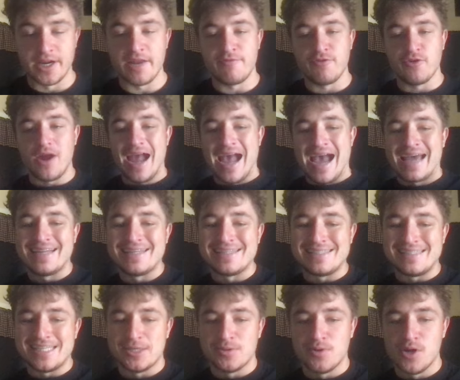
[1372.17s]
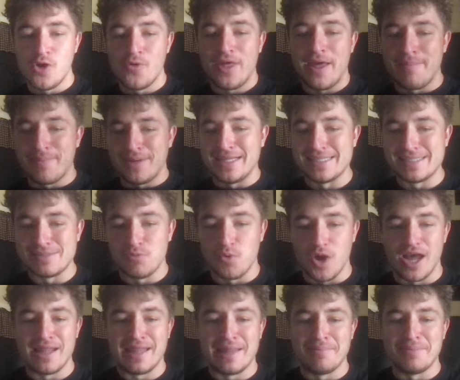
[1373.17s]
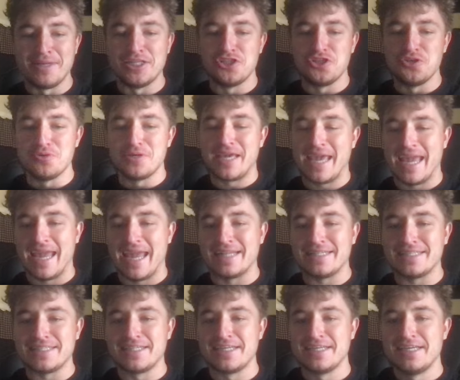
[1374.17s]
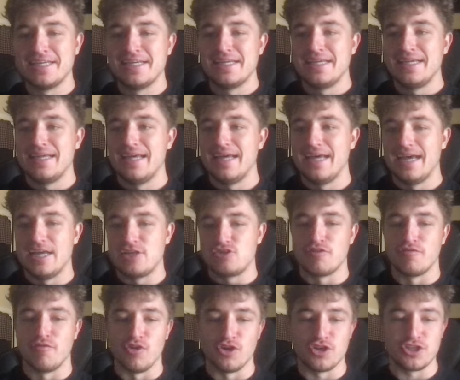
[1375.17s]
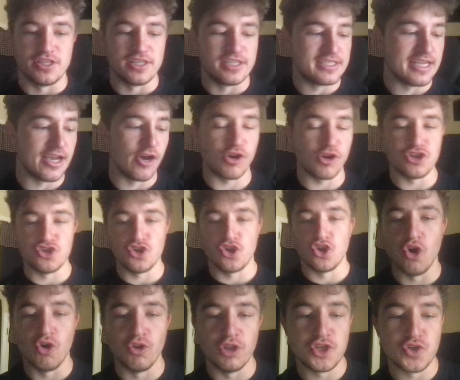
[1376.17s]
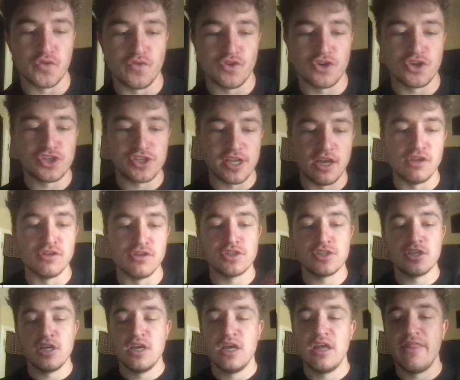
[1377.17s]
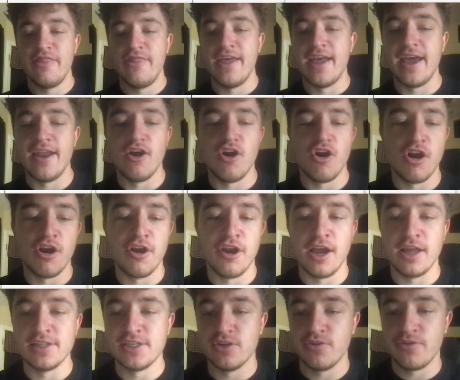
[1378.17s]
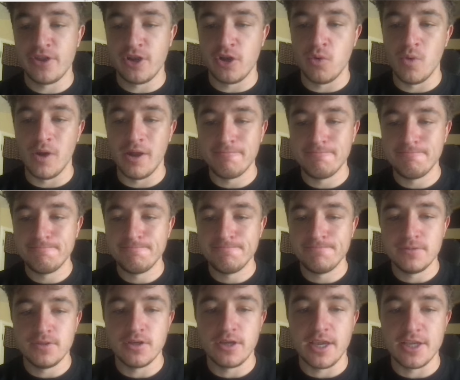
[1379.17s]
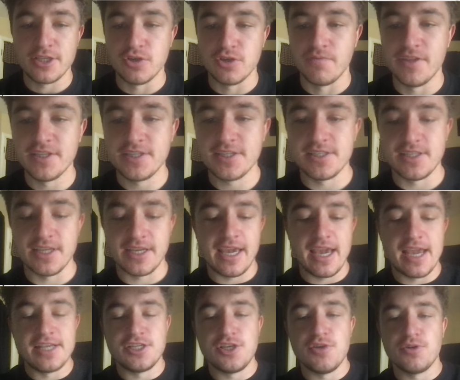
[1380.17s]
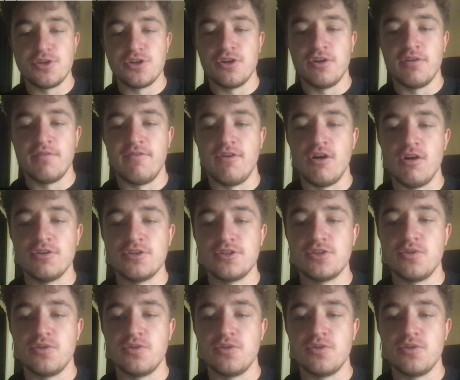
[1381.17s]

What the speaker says: If you're at a 0, that means what? That means you can't traverse this cell because you can only traverse cells that are non-zero, that are 1. Okay, so if this is the case, you return false.